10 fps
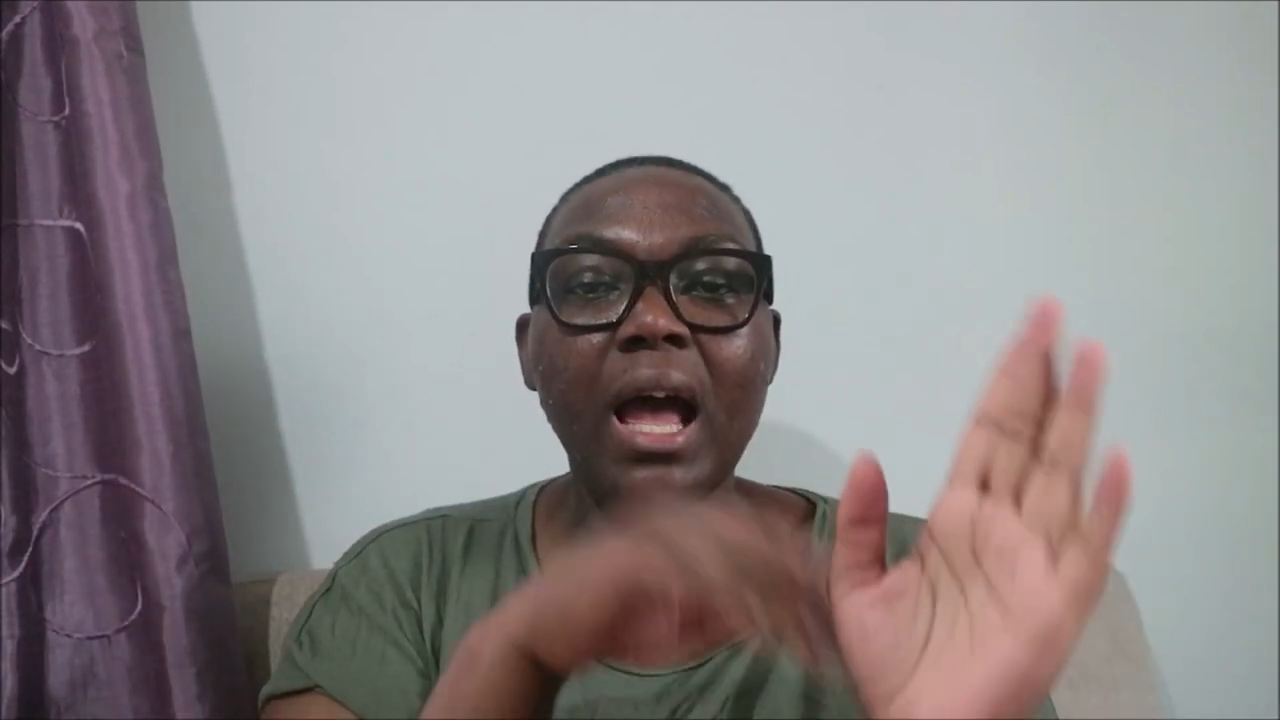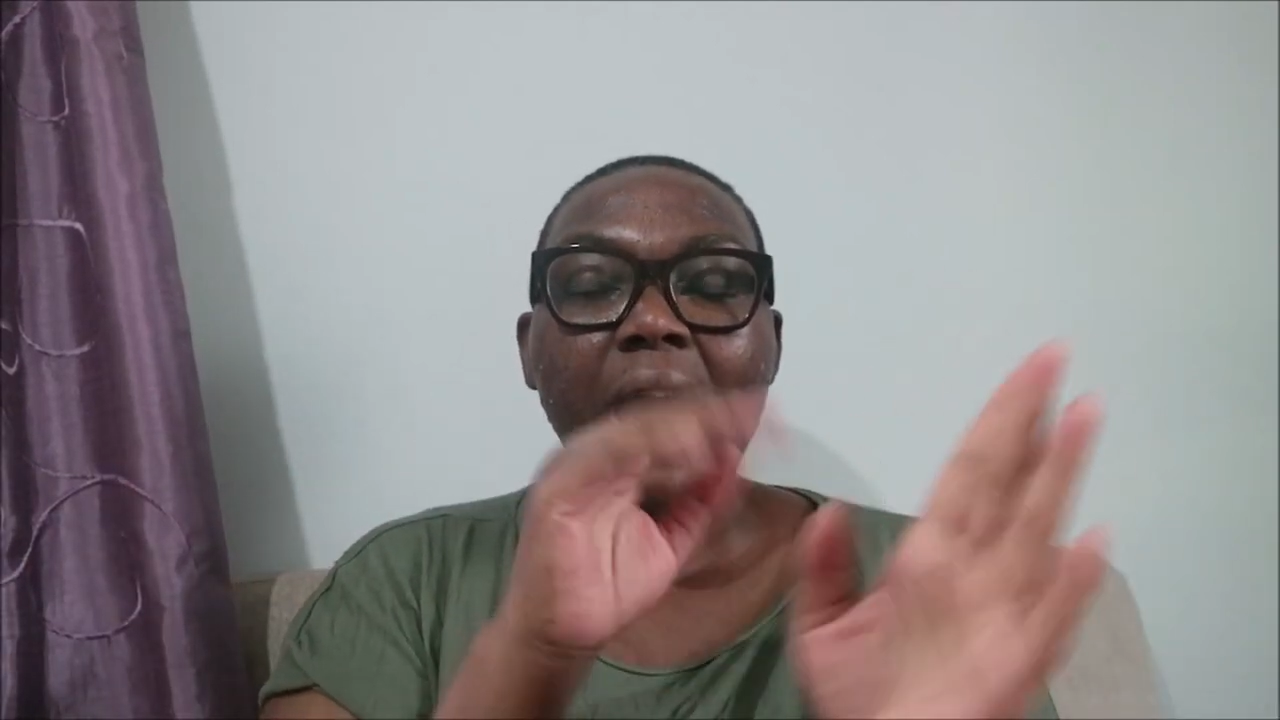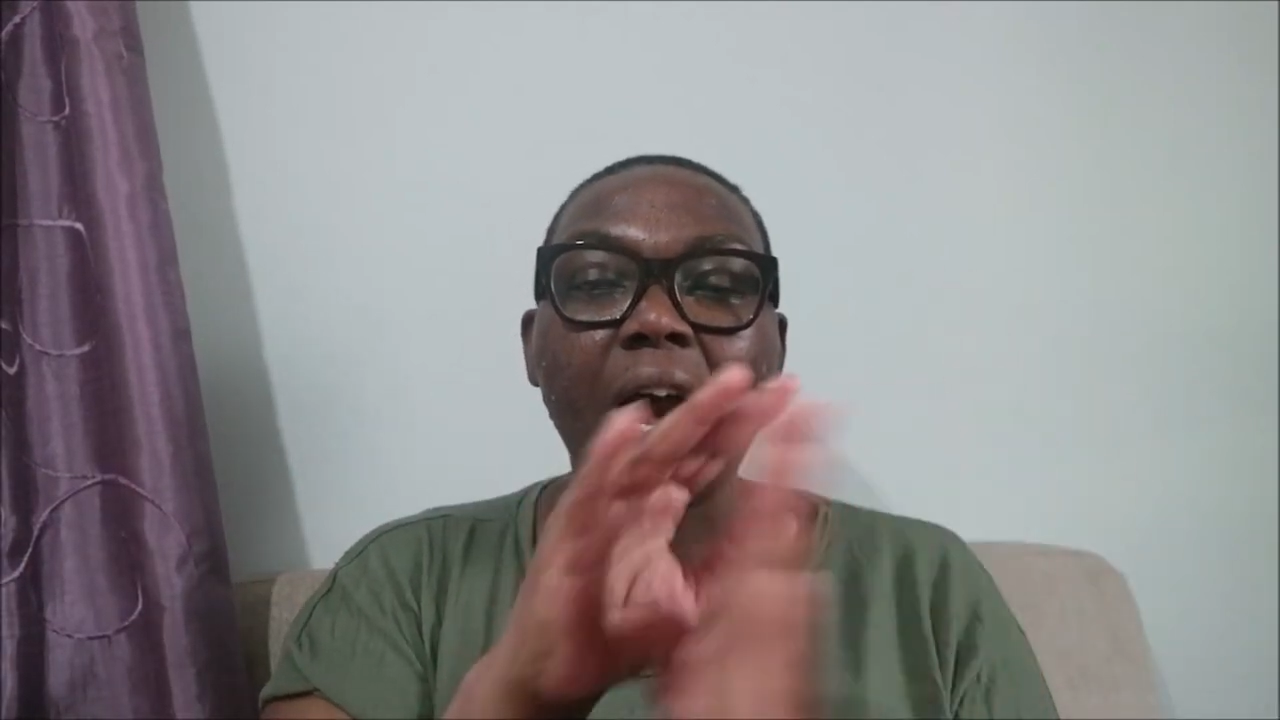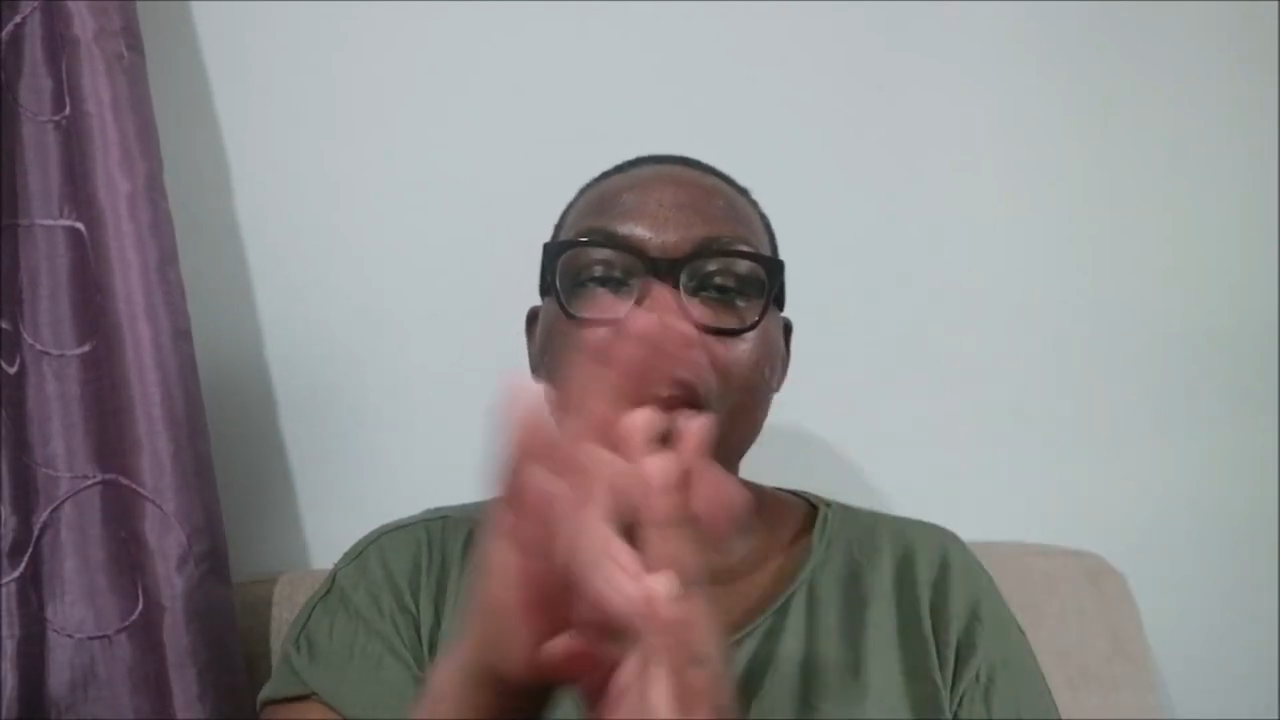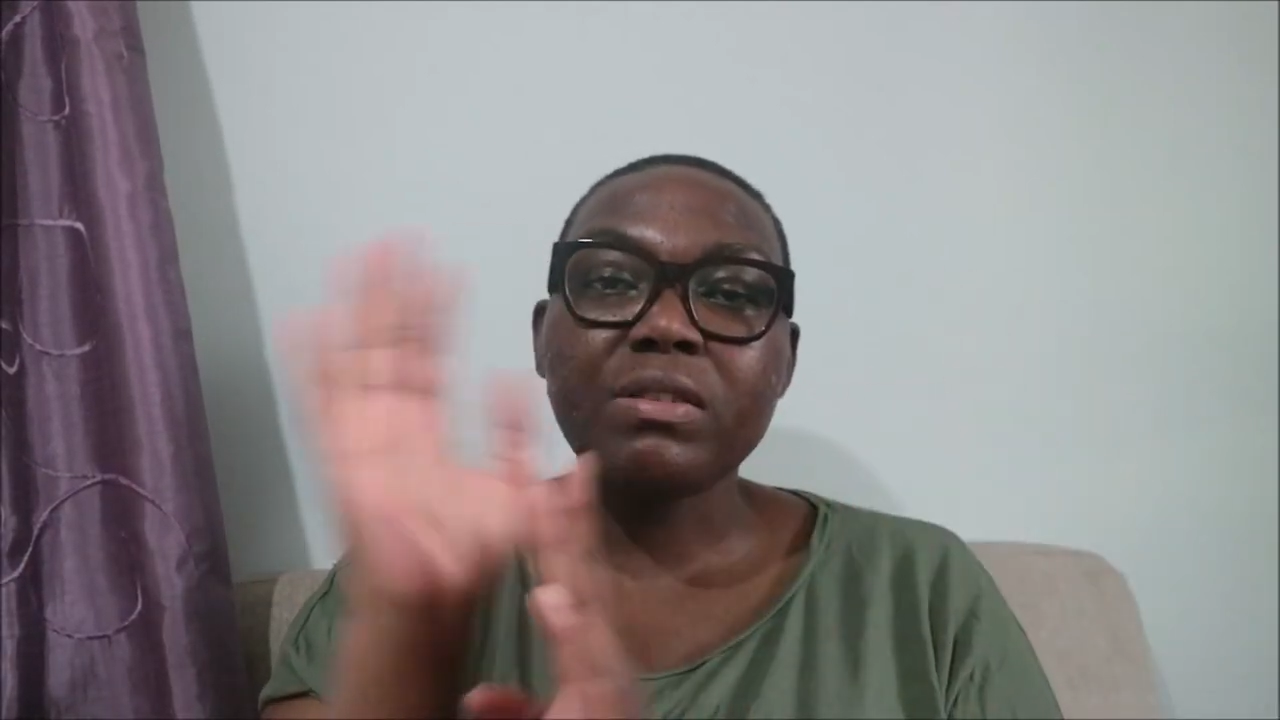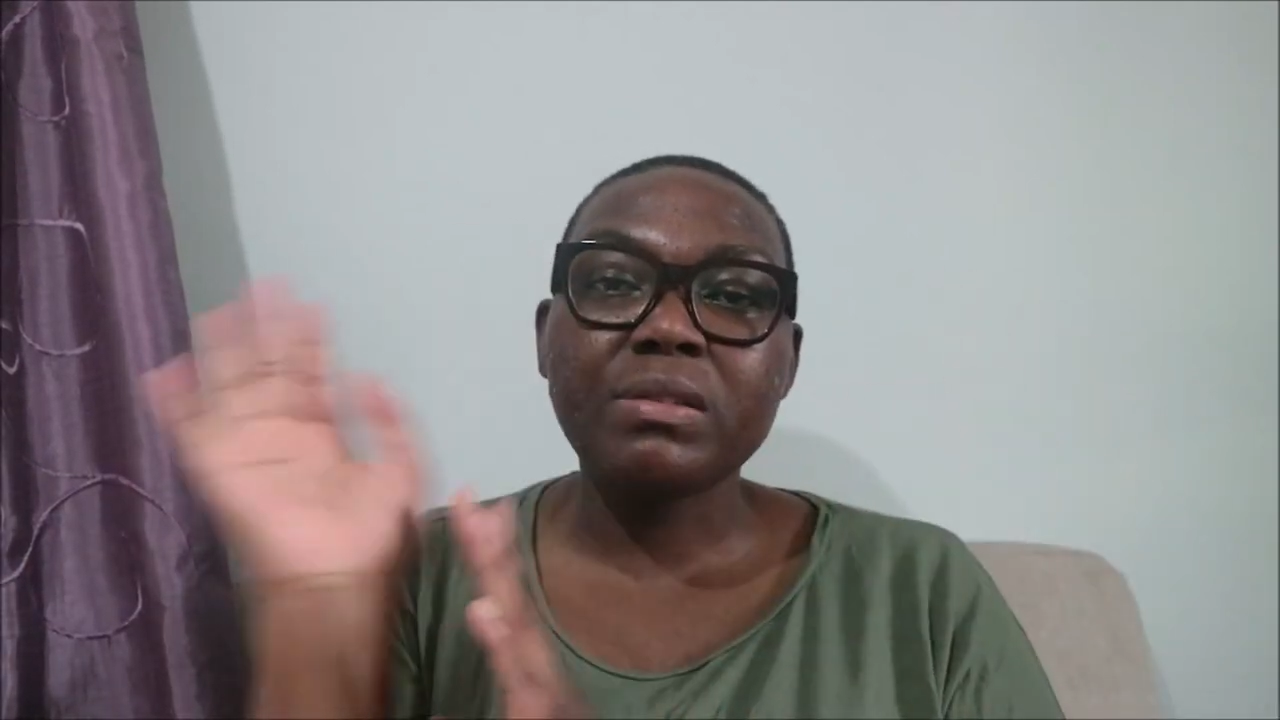how